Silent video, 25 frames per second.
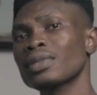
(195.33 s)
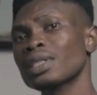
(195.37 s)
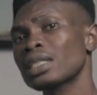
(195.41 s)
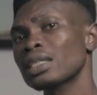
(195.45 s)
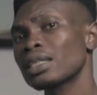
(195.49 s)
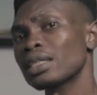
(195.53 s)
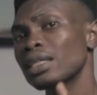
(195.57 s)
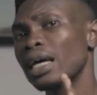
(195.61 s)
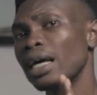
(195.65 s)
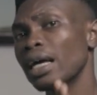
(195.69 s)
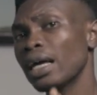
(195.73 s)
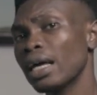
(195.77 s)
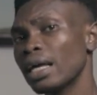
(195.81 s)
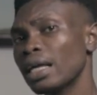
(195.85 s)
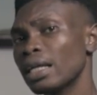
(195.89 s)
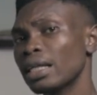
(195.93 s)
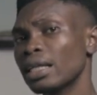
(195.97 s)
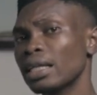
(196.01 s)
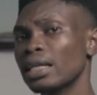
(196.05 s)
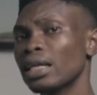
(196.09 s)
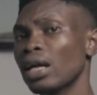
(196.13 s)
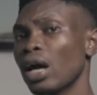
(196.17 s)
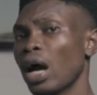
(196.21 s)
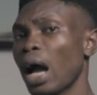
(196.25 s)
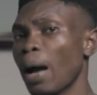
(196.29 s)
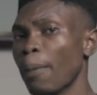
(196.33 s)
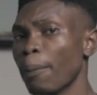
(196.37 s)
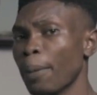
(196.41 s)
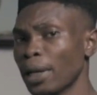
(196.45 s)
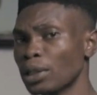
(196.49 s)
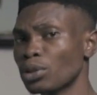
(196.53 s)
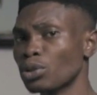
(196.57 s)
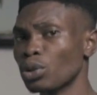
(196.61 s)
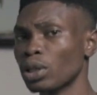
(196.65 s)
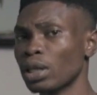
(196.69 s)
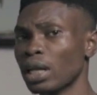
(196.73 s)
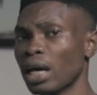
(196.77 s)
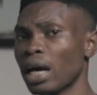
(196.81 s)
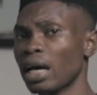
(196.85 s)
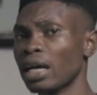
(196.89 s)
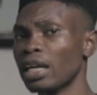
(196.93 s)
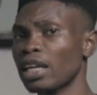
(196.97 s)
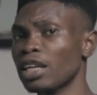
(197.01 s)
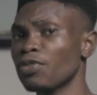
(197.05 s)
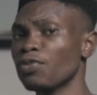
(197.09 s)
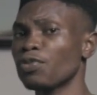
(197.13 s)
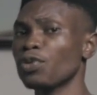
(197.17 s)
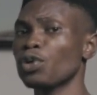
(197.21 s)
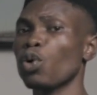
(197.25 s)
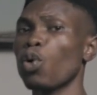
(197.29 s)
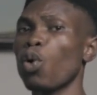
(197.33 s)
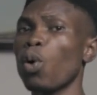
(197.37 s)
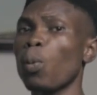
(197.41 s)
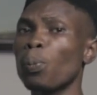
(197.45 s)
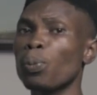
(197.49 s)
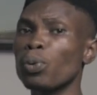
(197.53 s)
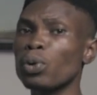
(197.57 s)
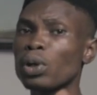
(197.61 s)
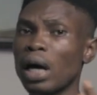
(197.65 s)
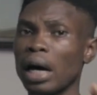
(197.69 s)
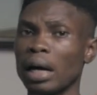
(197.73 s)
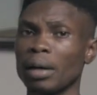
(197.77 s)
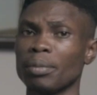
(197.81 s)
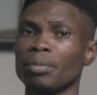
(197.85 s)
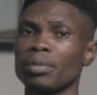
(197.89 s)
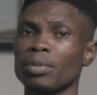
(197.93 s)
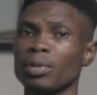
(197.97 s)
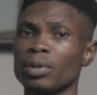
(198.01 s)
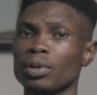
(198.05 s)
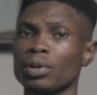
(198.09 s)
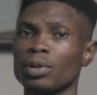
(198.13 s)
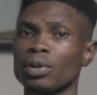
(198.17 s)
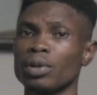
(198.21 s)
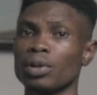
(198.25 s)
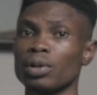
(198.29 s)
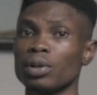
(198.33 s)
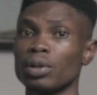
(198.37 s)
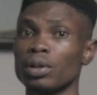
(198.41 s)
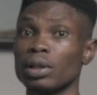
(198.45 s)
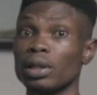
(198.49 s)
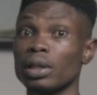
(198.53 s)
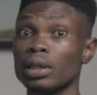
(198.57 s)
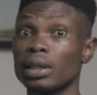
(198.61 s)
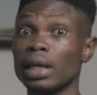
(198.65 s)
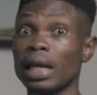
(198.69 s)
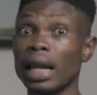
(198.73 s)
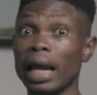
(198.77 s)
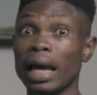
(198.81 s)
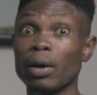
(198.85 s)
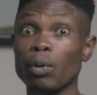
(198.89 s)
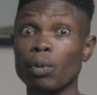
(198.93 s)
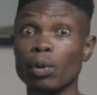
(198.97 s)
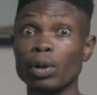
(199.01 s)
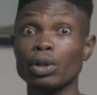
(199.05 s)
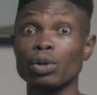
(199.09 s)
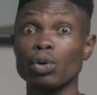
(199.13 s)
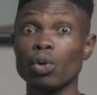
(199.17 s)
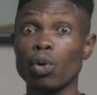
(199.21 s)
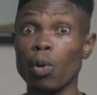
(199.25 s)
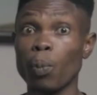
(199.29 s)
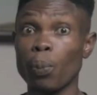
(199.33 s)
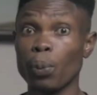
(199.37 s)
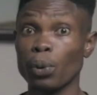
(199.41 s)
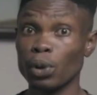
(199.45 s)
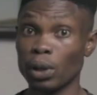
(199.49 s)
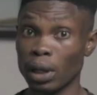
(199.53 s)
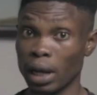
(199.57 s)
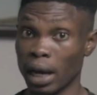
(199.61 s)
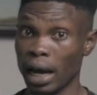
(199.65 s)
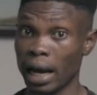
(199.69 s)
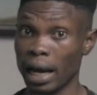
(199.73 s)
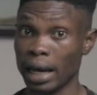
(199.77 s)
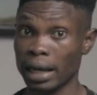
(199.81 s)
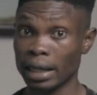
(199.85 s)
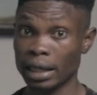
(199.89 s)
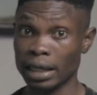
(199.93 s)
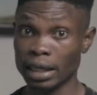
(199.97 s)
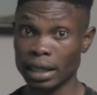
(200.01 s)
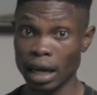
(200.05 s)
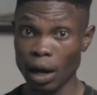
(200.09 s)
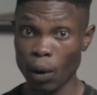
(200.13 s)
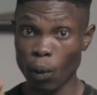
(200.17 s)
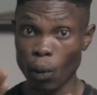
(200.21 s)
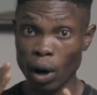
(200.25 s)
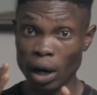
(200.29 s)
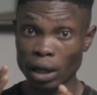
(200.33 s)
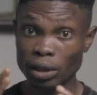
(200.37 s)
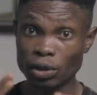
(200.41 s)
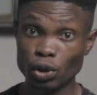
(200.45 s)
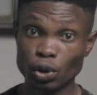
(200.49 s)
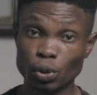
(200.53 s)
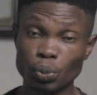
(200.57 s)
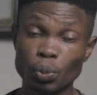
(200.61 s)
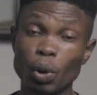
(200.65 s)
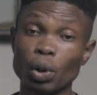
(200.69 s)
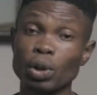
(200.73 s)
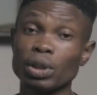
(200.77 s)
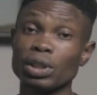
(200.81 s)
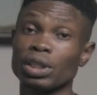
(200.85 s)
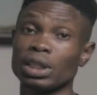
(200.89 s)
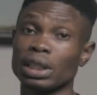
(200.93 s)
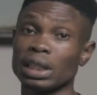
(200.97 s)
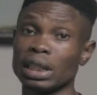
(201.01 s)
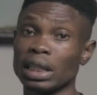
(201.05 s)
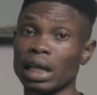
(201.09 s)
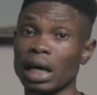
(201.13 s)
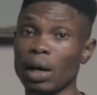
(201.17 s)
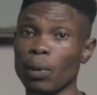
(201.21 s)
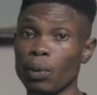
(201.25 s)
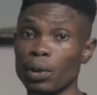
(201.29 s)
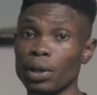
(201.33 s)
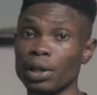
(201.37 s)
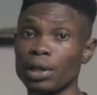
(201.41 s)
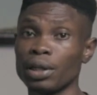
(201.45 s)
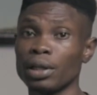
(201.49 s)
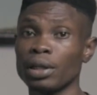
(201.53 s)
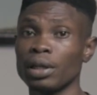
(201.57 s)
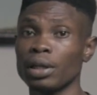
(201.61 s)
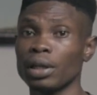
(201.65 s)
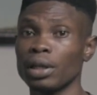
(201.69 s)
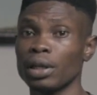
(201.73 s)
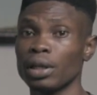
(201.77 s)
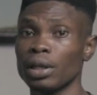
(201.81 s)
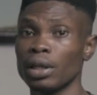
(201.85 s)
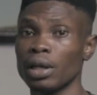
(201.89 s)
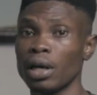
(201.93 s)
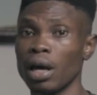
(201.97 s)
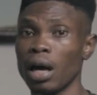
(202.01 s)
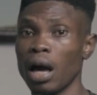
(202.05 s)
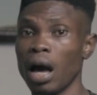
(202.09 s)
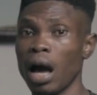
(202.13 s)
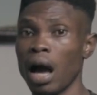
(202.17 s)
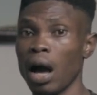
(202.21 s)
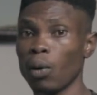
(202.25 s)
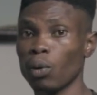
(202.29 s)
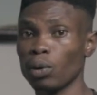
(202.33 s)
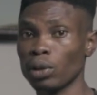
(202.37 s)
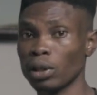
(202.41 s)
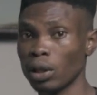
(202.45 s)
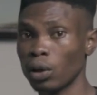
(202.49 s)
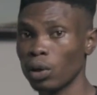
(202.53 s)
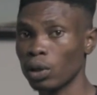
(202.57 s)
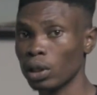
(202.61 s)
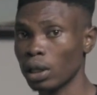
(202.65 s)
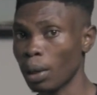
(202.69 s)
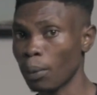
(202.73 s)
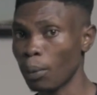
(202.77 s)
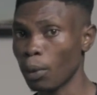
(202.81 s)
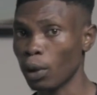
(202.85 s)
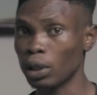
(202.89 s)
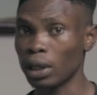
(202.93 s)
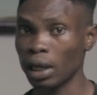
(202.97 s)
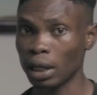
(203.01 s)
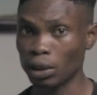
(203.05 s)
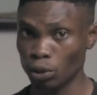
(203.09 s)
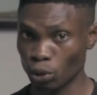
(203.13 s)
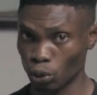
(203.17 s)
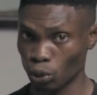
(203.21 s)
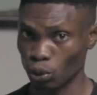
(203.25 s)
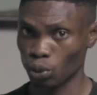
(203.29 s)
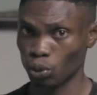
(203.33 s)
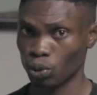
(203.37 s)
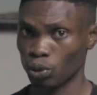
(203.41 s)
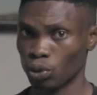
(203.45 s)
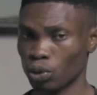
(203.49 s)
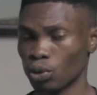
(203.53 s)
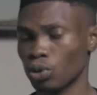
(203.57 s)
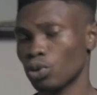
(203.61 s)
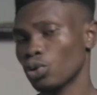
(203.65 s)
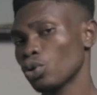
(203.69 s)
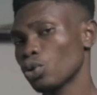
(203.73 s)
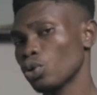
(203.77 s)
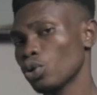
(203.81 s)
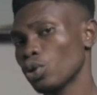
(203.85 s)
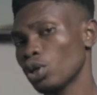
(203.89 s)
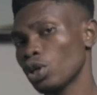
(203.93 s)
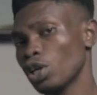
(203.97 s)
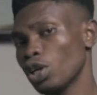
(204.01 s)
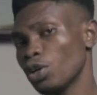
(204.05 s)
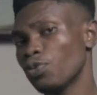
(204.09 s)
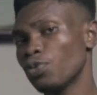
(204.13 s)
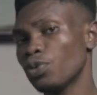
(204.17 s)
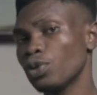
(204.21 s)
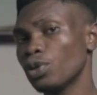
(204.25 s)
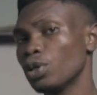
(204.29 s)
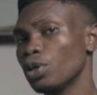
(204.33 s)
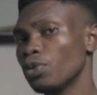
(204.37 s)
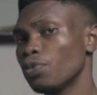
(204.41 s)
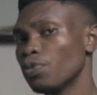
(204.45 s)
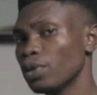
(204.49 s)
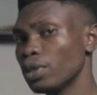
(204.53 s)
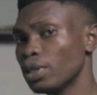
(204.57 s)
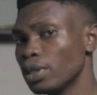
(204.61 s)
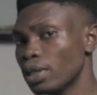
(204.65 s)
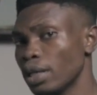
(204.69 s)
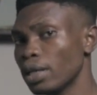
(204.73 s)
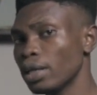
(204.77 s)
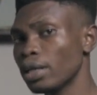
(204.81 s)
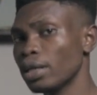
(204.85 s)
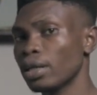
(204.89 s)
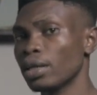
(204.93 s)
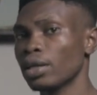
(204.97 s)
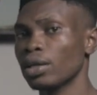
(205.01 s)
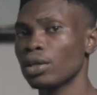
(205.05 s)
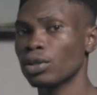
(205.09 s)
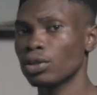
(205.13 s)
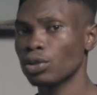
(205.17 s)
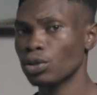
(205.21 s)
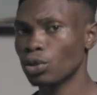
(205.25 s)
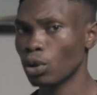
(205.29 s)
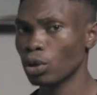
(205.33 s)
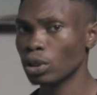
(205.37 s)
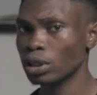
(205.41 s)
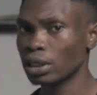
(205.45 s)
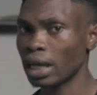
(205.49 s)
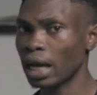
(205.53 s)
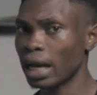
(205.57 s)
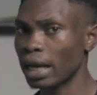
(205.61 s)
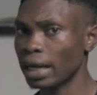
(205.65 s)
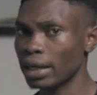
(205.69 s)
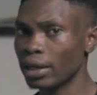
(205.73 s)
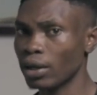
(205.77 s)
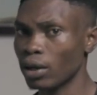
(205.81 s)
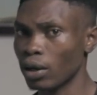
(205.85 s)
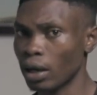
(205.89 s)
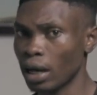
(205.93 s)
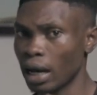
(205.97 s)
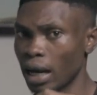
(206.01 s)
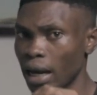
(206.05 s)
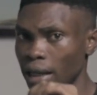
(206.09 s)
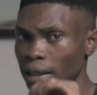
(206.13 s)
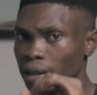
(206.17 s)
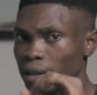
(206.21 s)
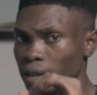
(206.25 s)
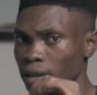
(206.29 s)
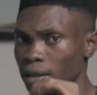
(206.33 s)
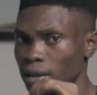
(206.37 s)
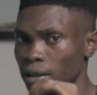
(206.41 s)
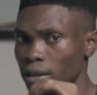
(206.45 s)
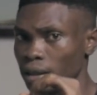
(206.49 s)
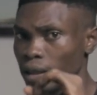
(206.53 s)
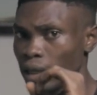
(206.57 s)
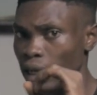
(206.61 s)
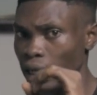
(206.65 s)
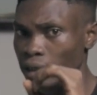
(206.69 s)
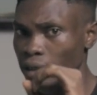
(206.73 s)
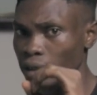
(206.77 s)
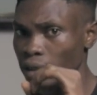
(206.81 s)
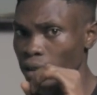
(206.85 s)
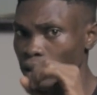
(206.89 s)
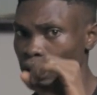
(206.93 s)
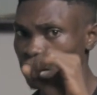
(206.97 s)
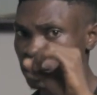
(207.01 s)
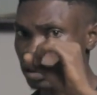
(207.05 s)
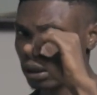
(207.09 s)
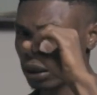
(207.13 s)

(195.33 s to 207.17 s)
Then your aperture now, if you open them, it dey like when you open your eye. You get one small this thing now way I go tell on a man to do. If you dey, just carry your hand like this.